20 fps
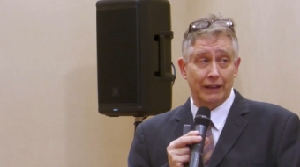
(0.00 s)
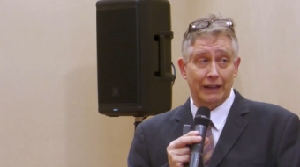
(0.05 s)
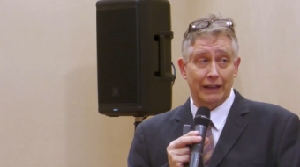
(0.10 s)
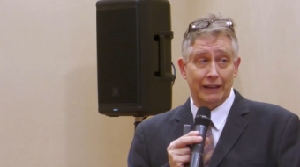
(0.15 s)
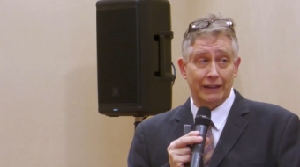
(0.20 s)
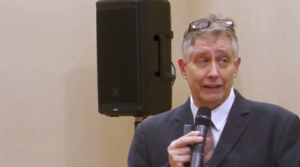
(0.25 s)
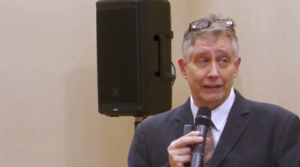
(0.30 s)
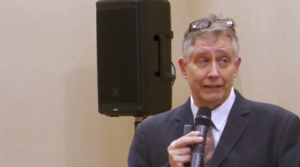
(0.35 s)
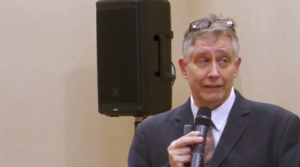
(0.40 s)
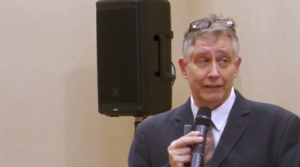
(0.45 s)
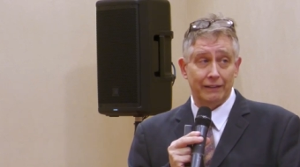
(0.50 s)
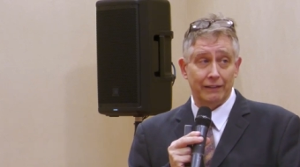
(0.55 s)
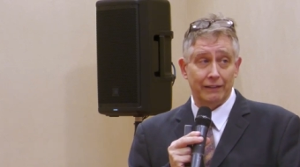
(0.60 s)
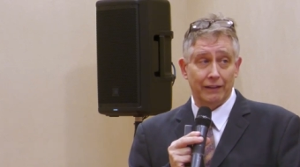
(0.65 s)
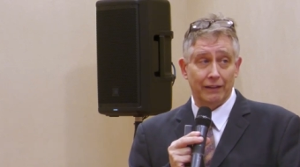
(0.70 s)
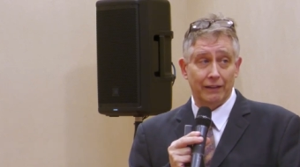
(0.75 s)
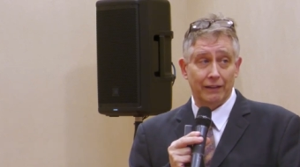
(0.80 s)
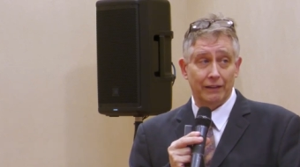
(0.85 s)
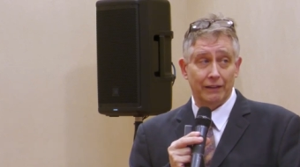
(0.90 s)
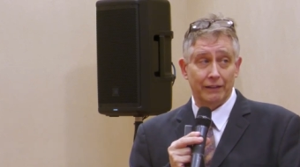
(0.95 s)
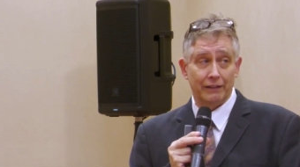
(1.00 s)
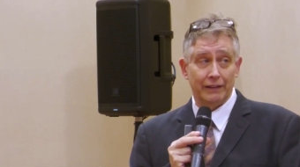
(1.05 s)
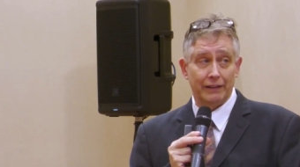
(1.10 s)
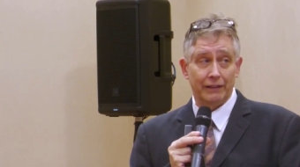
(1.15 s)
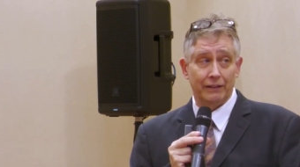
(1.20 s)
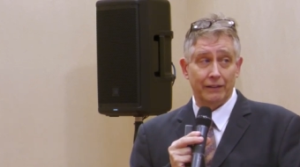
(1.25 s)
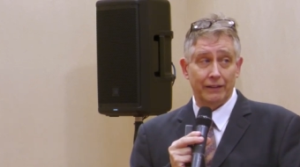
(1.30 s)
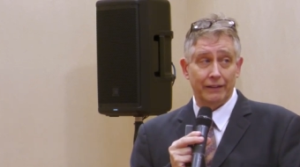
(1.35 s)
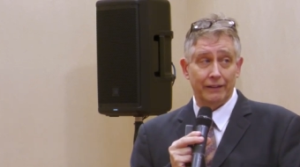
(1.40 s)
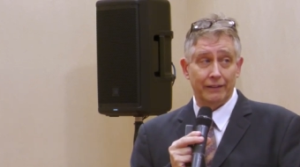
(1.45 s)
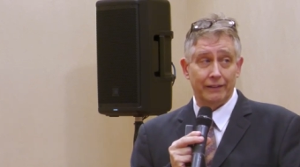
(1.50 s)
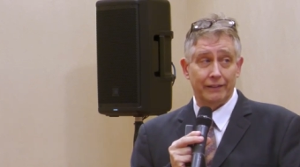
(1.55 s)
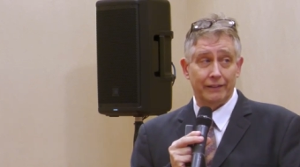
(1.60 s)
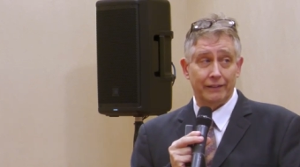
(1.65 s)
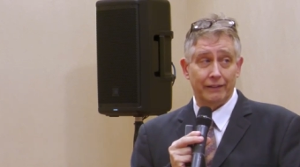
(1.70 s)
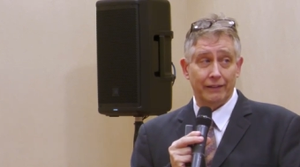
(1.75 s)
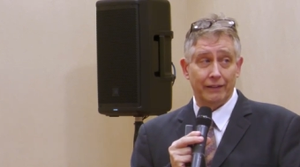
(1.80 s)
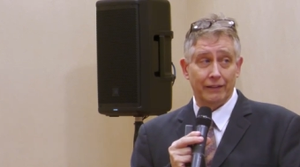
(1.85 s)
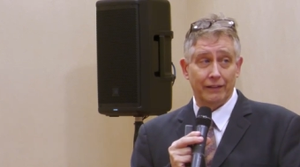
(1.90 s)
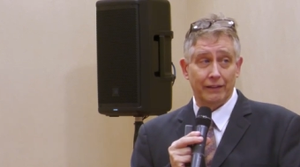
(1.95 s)
And uh, there
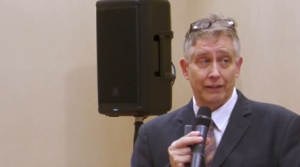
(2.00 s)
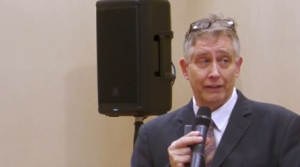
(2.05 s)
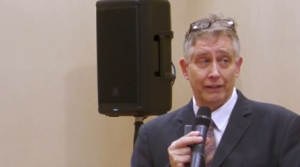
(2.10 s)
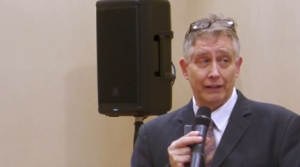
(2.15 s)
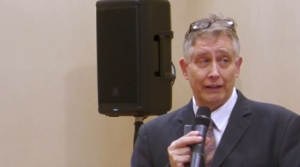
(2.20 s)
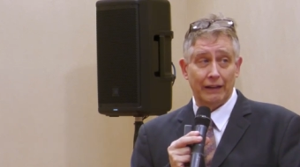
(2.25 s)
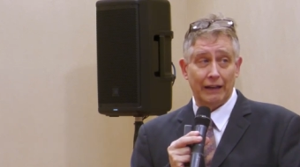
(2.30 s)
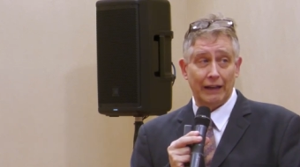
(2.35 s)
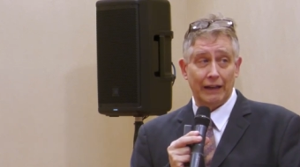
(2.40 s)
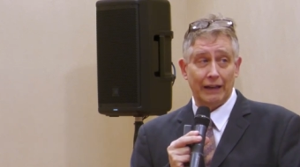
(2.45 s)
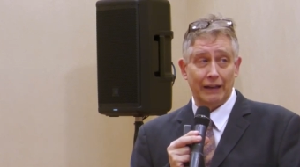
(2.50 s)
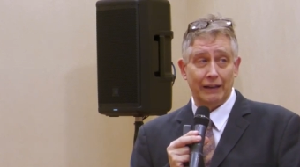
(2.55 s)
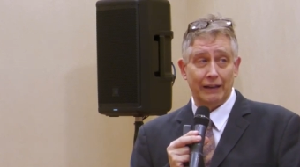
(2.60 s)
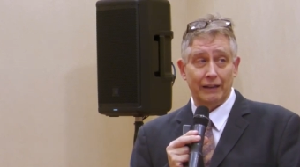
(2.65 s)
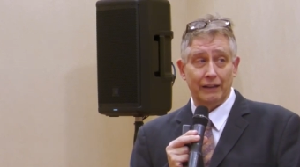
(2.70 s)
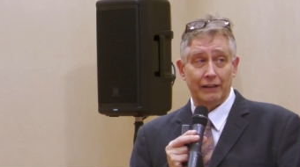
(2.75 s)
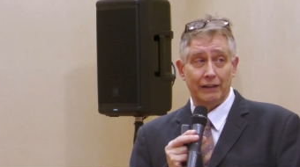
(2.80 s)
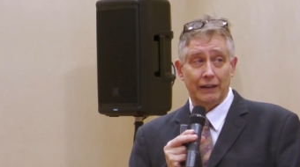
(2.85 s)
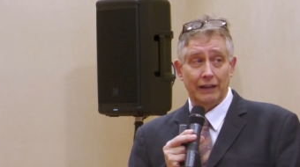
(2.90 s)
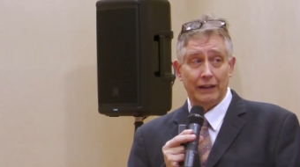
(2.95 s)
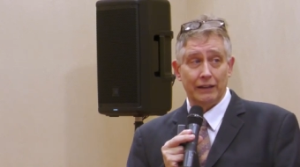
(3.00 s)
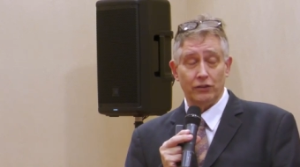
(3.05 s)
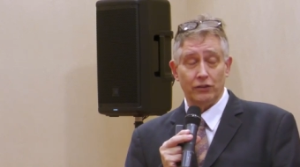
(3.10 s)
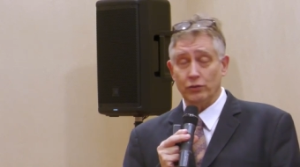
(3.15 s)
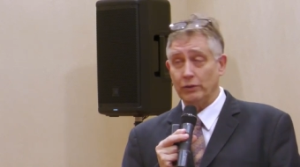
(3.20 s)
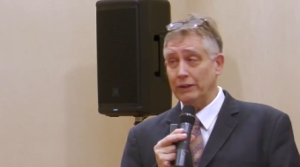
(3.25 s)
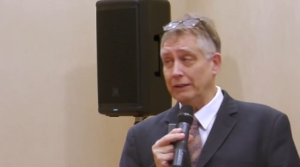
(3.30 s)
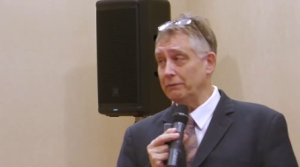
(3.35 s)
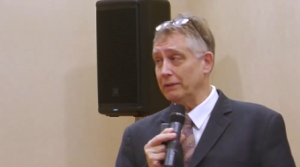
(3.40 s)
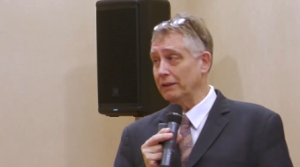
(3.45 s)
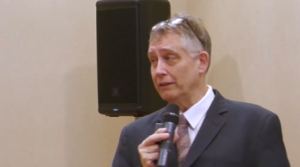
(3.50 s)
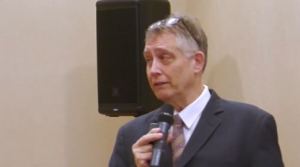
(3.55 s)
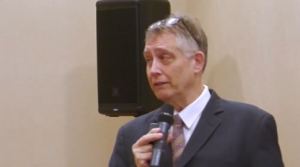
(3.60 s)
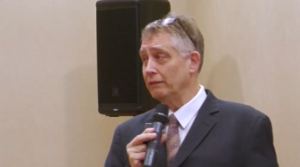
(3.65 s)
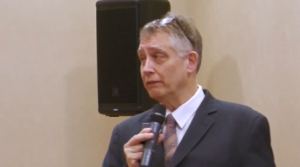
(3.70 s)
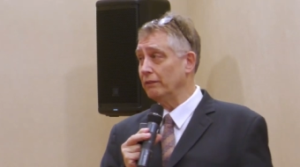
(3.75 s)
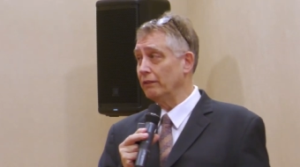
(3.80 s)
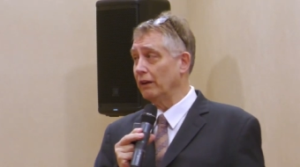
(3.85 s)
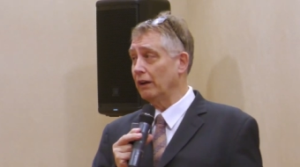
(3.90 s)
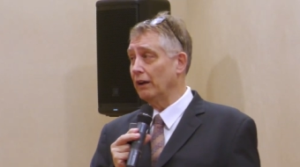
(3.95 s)
is uh, a, a
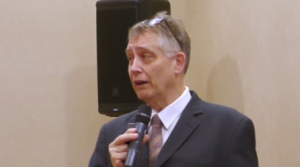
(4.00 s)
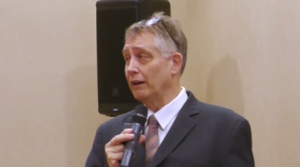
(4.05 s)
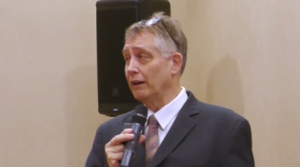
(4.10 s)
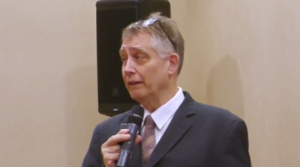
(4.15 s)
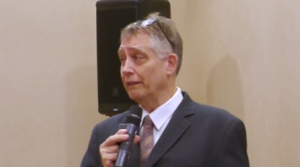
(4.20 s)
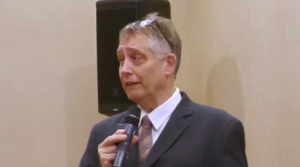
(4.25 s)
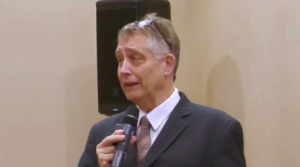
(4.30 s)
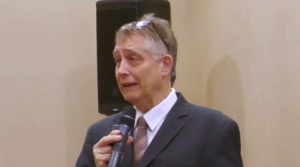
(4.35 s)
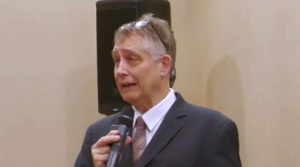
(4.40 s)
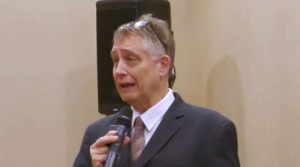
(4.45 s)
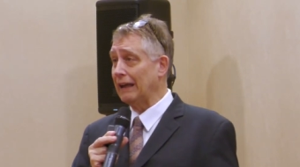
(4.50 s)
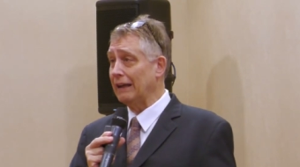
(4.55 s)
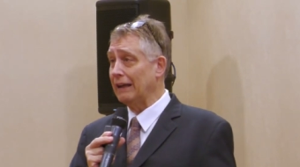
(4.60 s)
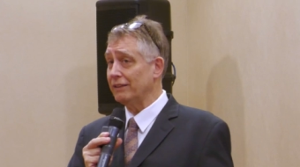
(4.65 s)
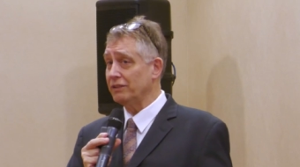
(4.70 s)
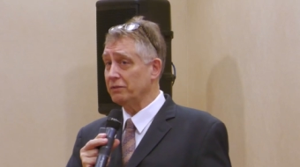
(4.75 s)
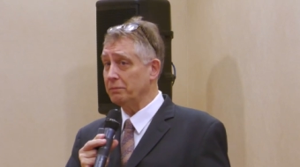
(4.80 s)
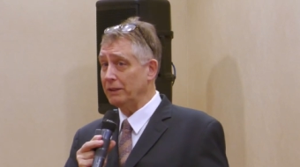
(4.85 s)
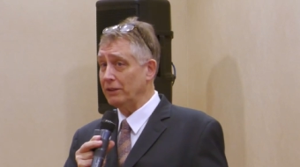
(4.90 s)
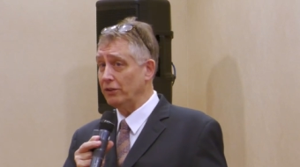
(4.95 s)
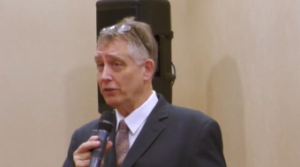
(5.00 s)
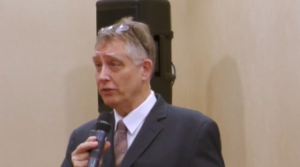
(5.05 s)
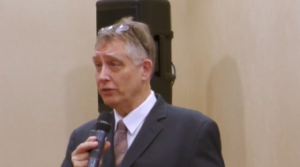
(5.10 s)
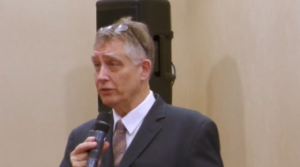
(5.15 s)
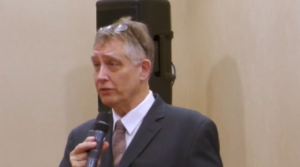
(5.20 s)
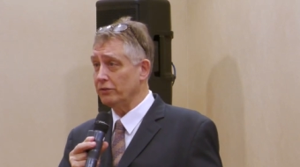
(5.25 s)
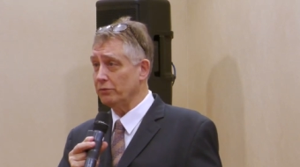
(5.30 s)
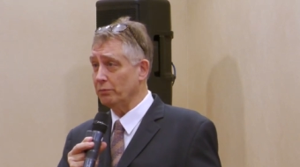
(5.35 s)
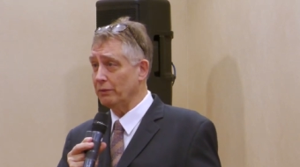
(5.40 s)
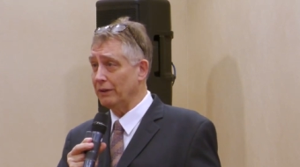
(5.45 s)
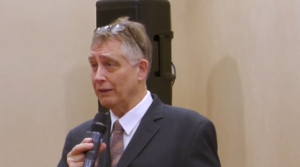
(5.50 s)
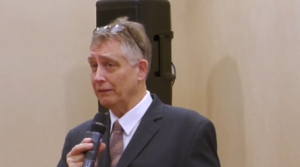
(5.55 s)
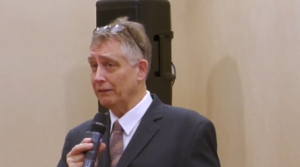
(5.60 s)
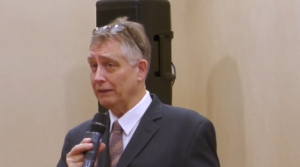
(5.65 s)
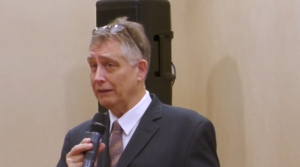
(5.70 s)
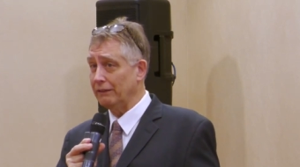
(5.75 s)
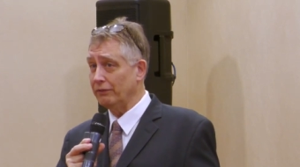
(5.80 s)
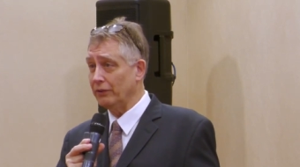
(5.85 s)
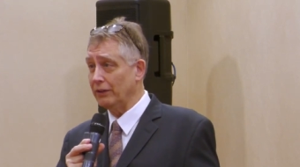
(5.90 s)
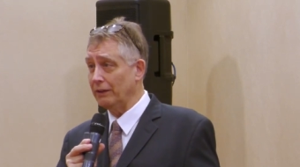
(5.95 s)
treatment uh, that has been used
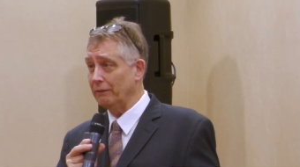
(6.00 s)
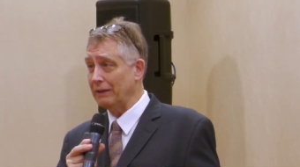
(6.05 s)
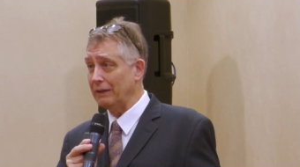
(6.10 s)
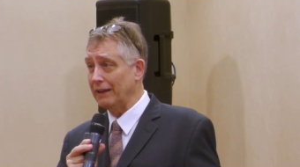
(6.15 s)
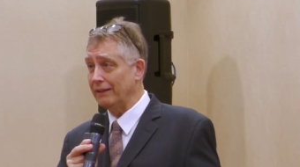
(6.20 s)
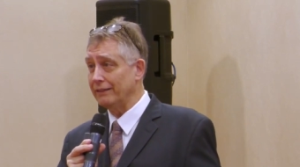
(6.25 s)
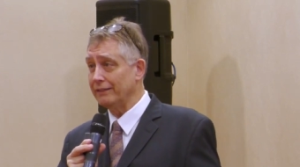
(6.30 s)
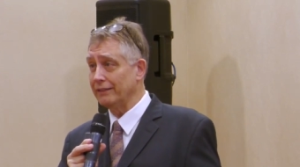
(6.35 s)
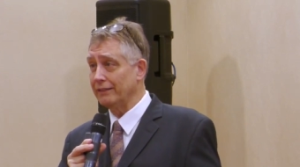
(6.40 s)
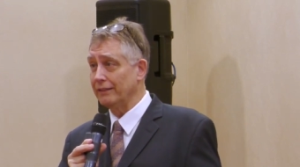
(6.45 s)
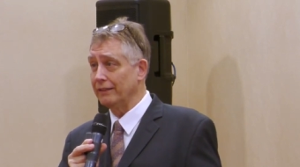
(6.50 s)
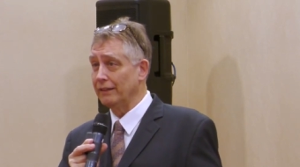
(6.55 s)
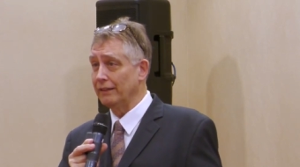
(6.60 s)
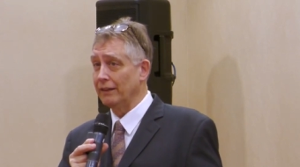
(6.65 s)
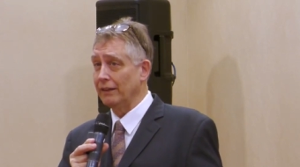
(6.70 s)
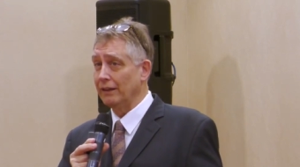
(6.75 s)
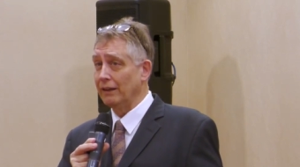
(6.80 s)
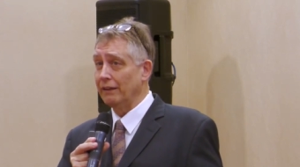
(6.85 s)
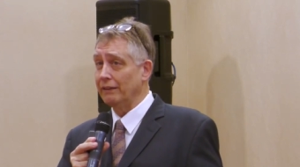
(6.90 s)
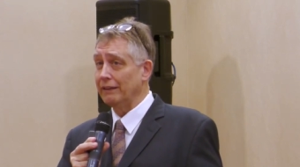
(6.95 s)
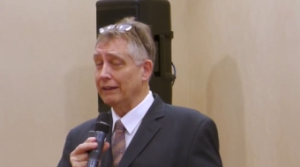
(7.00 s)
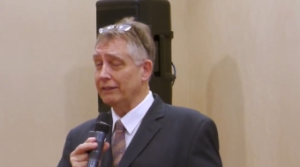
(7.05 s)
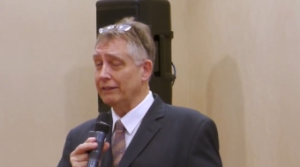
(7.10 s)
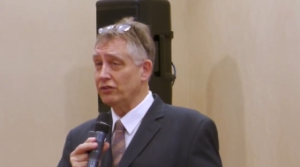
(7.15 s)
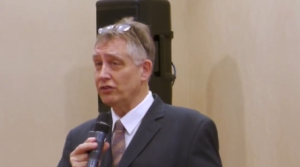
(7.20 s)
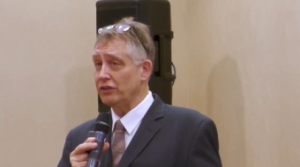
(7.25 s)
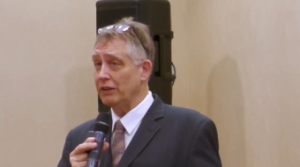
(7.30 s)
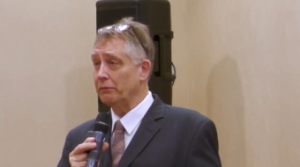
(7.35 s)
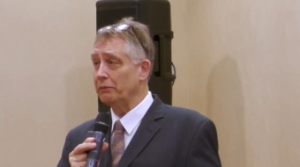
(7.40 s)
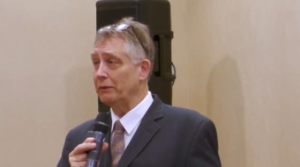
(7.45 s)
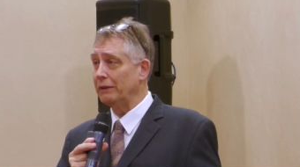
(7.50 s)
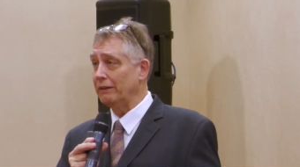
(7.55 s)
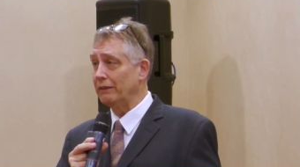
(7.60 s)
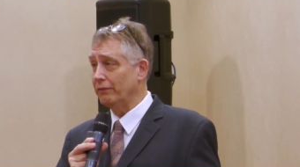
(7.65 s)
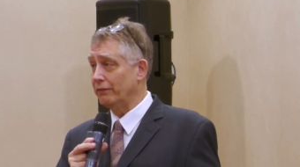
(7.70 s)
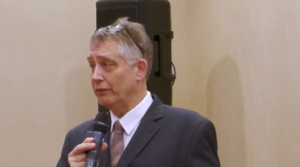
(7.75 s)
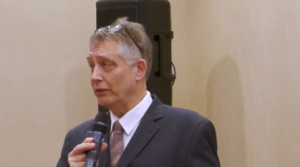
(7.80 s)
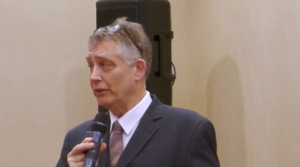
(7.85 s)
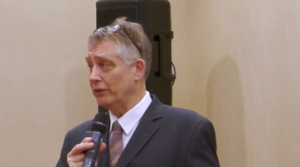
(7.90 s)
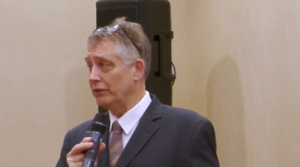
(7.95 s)
rarely for M S that's generally
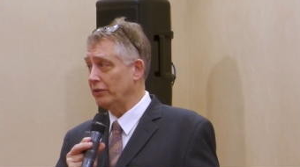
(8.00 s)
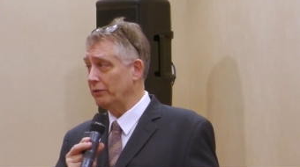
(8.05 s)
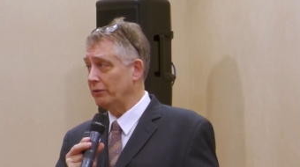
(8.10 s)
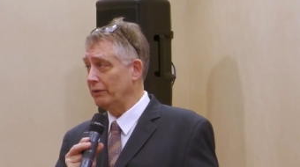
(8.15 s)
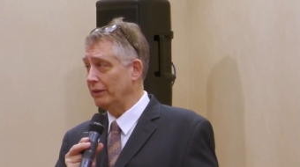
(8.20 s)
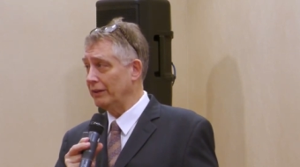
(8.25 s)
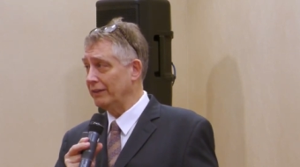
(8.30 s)
referred to